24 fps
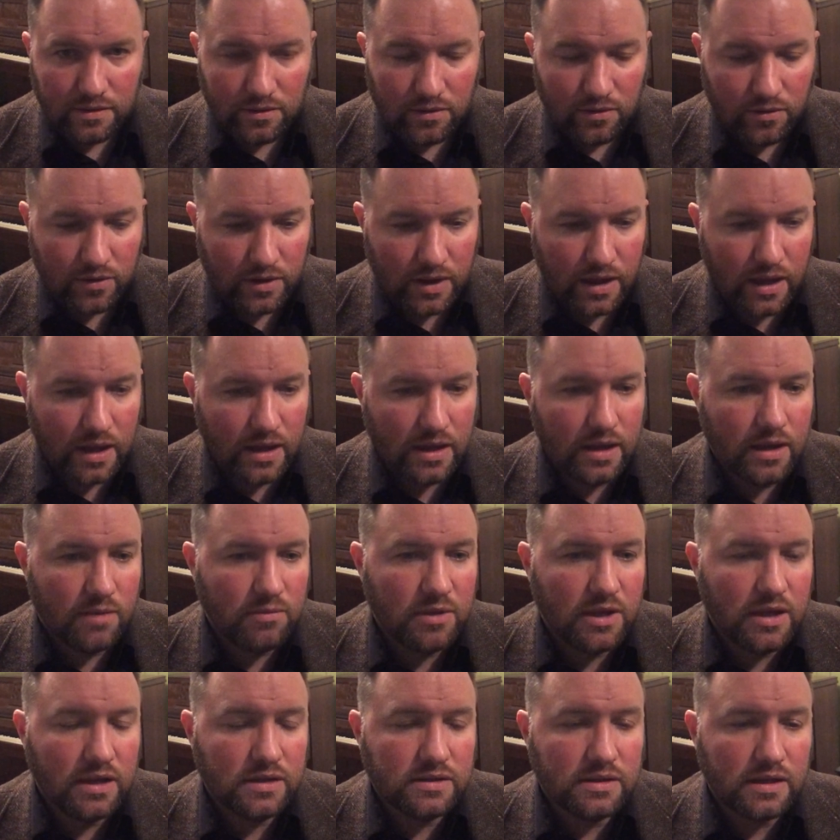okay,
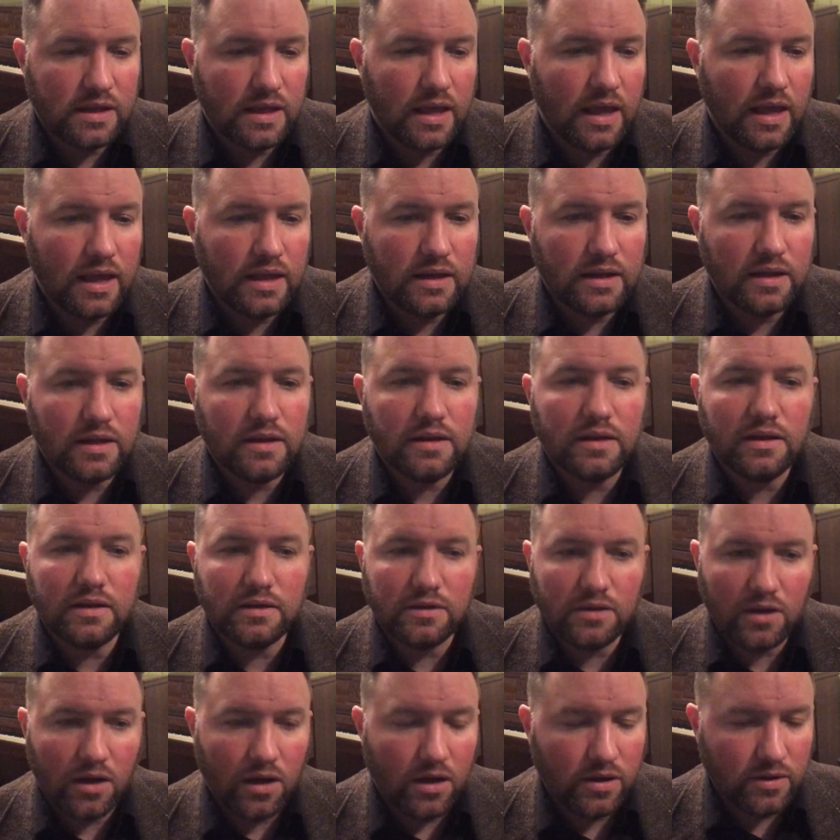coming into Canaan
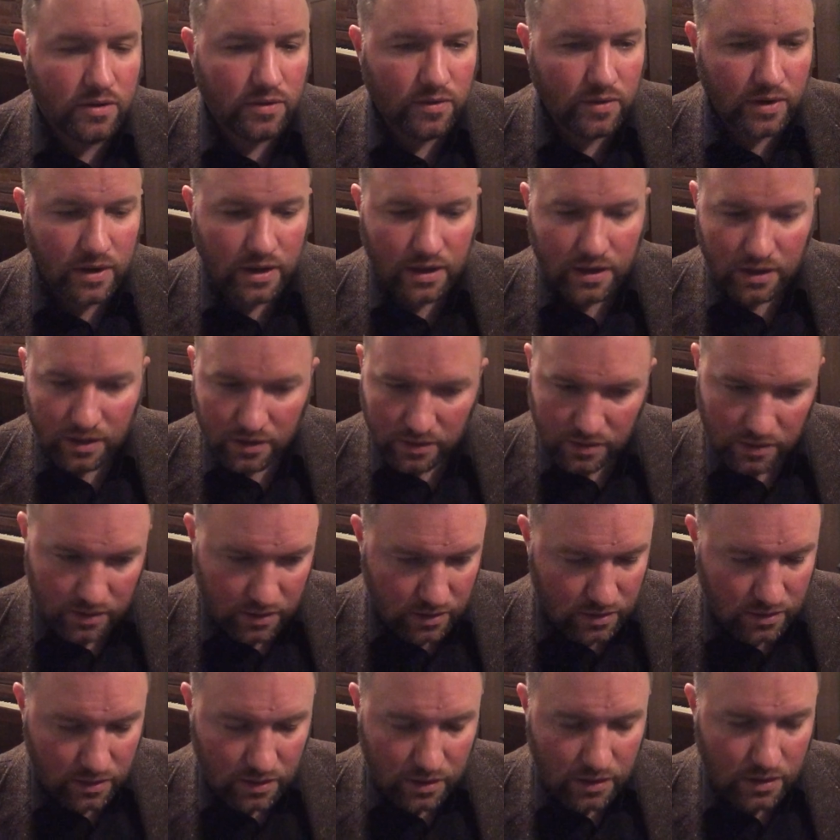and conquering
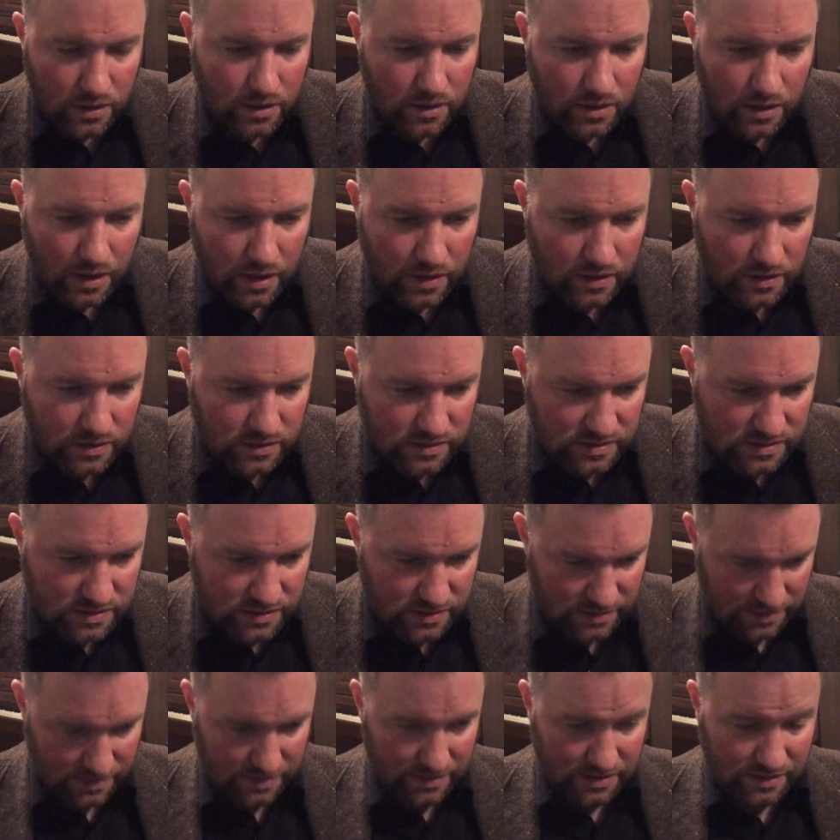and then
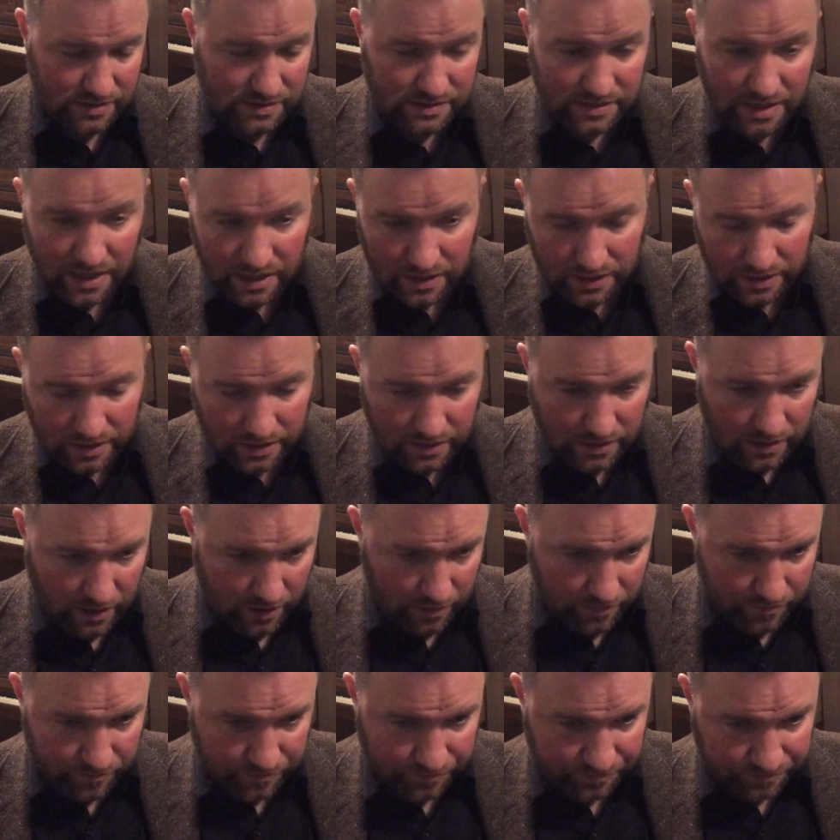settling
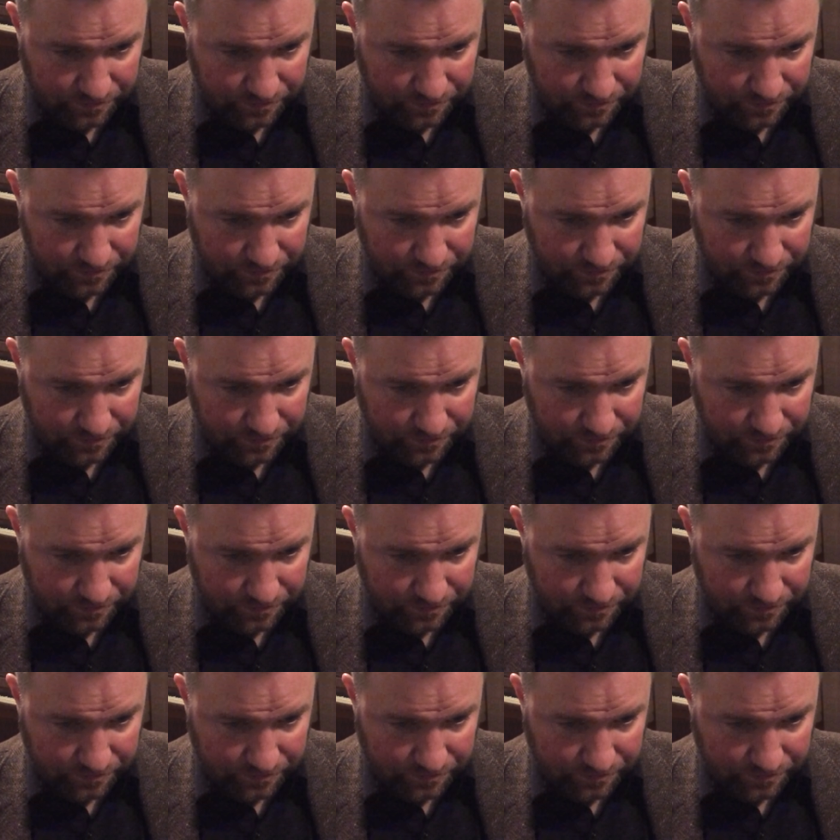there.